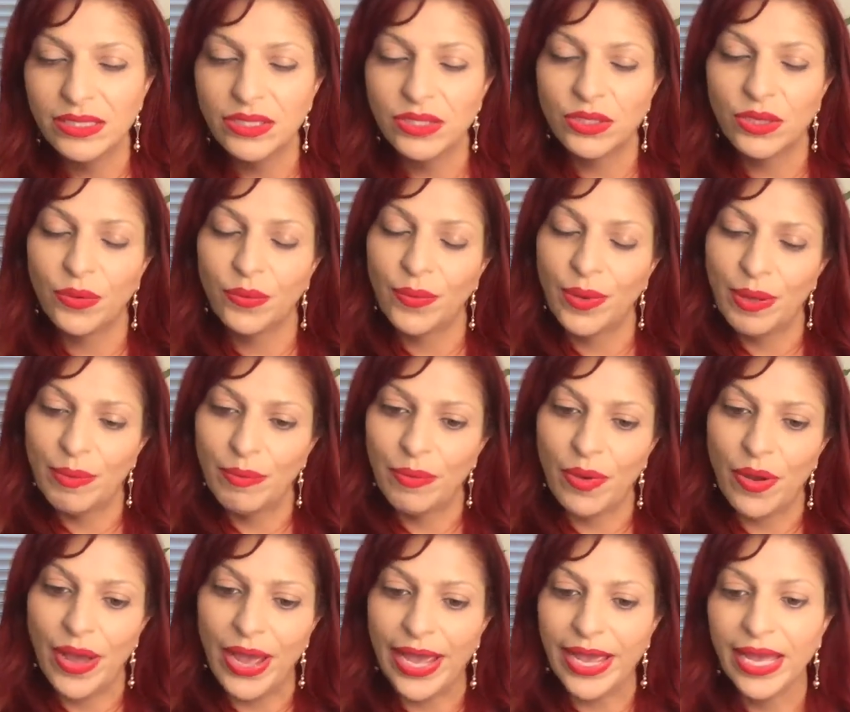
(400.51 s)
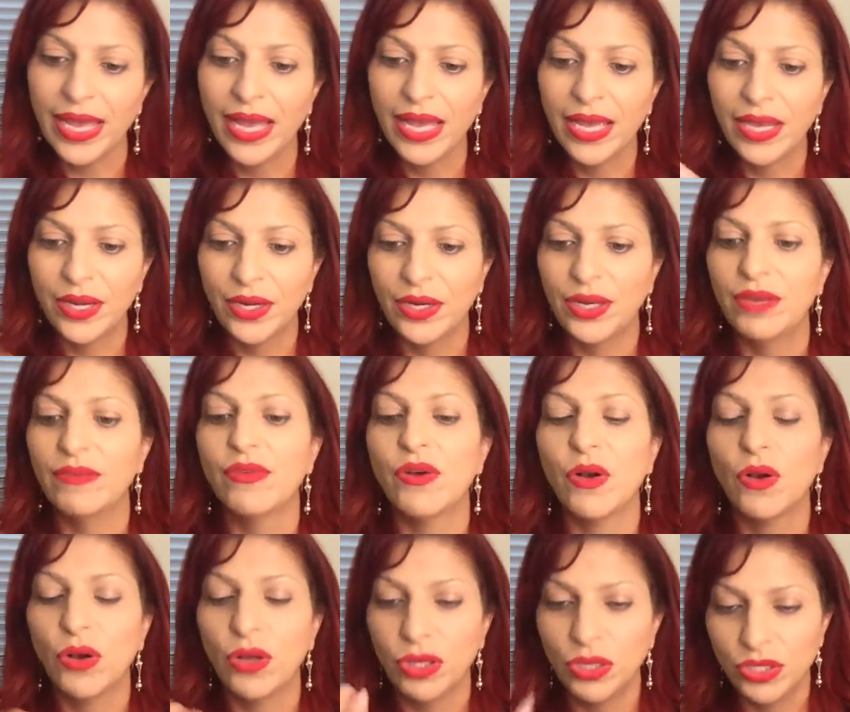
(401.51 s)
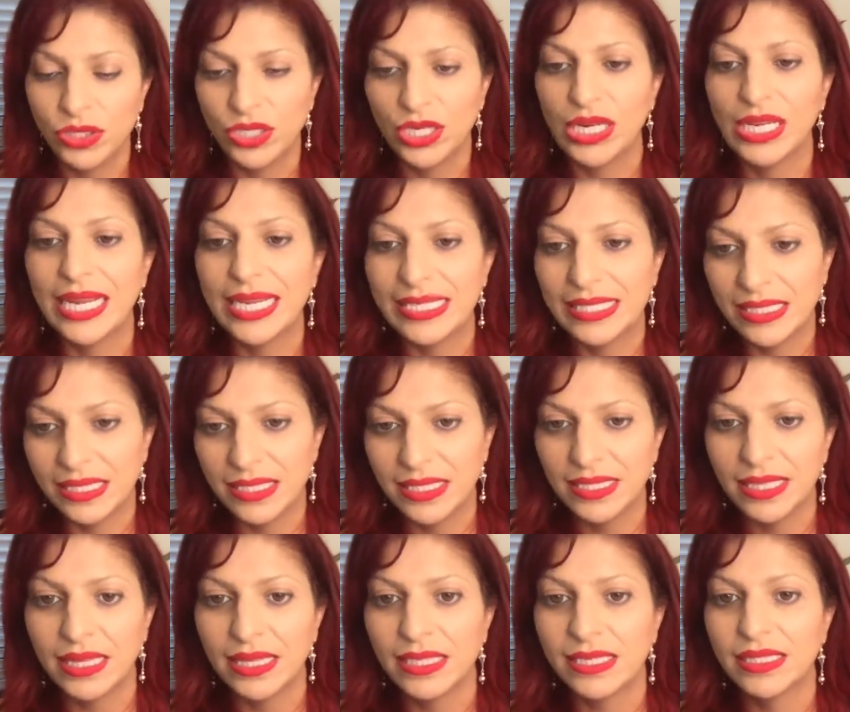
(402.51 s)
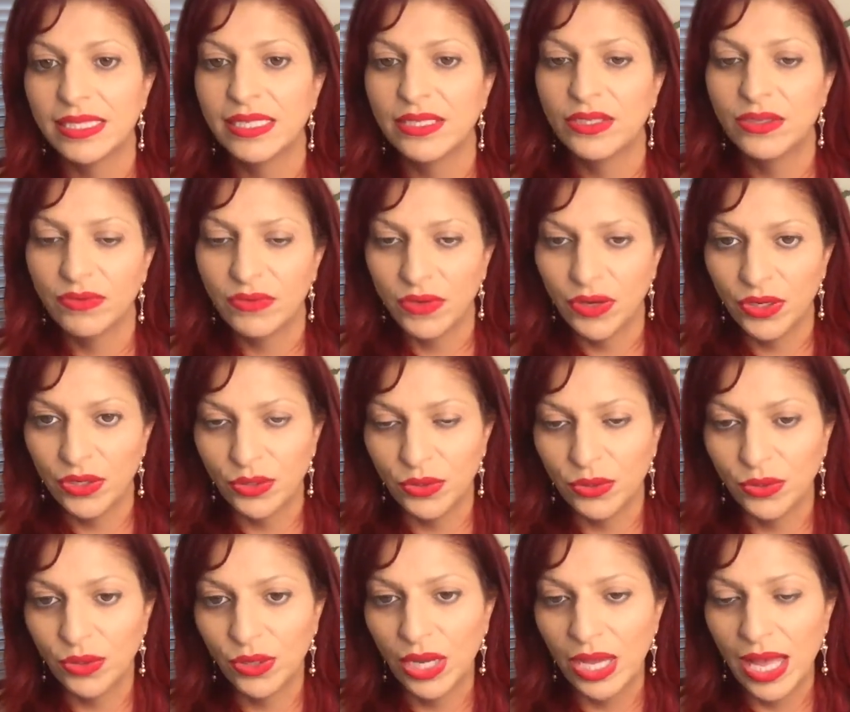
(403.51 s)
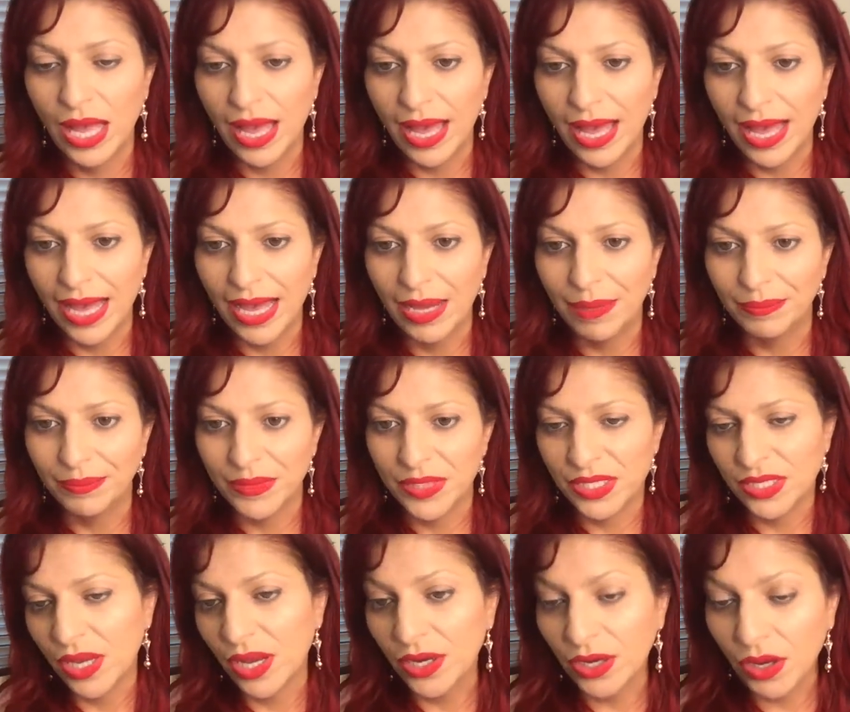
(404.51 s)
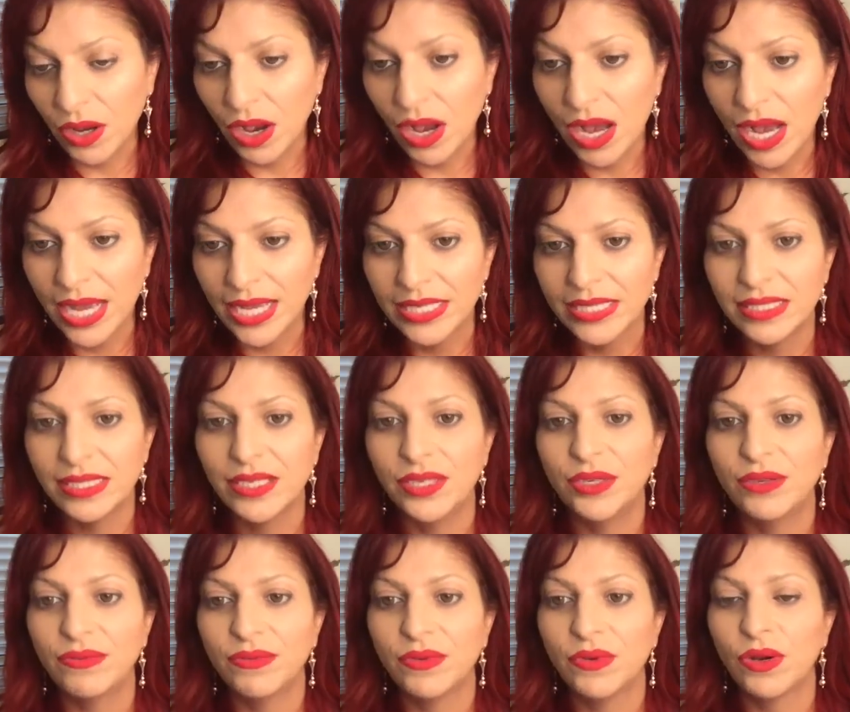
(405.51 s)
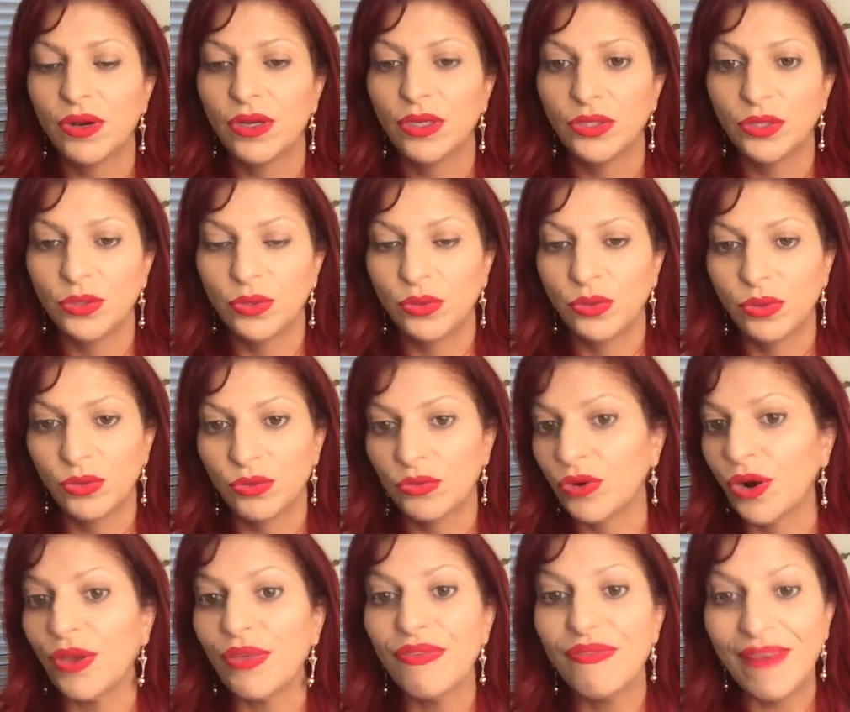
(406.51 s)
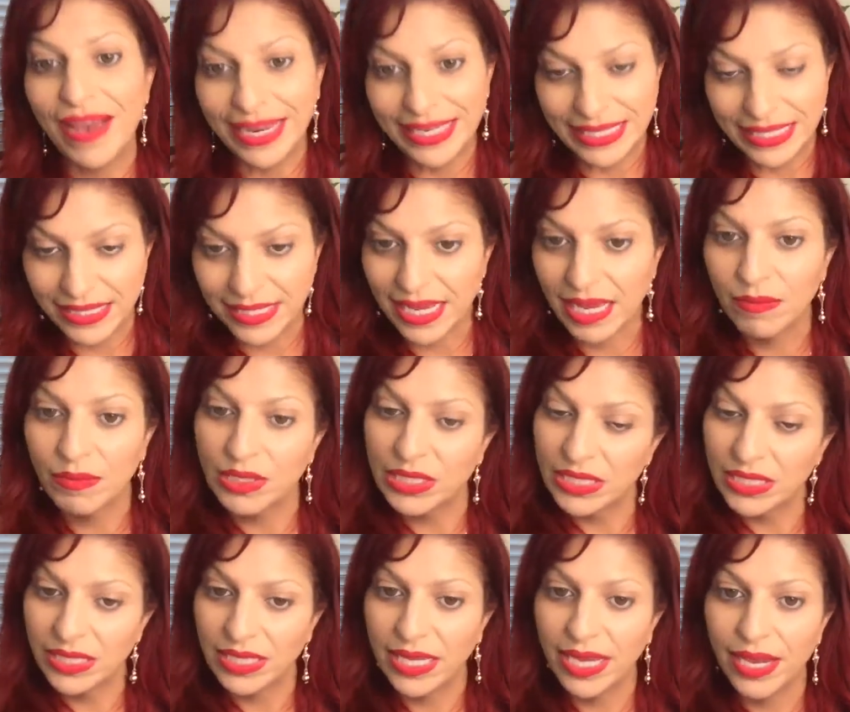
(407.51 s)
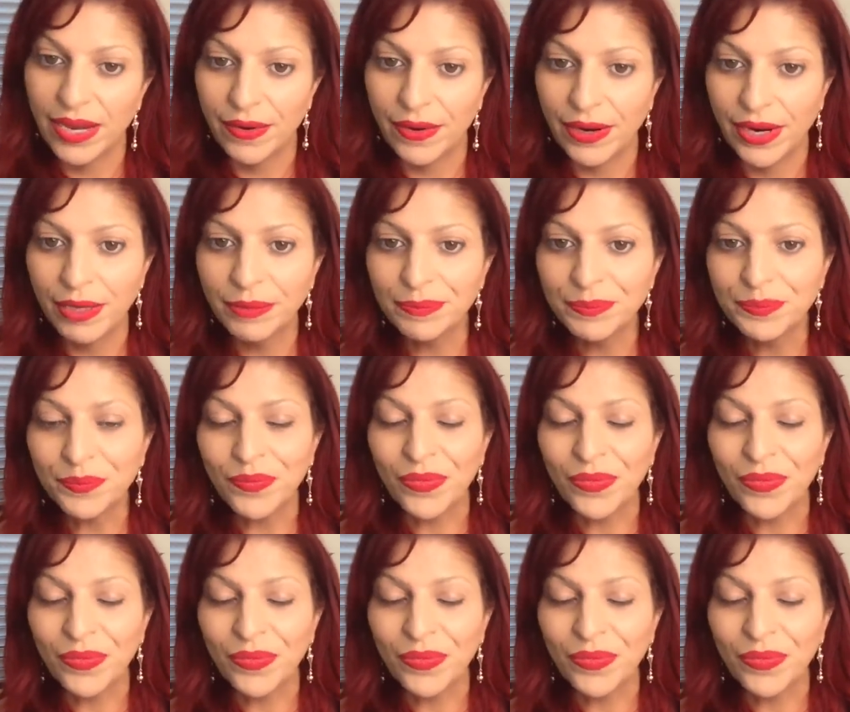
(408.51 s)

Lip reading: So whereby you've got collagen, elastin synthesis, you've got your cytokines, and you've got your growth factors coming to the area.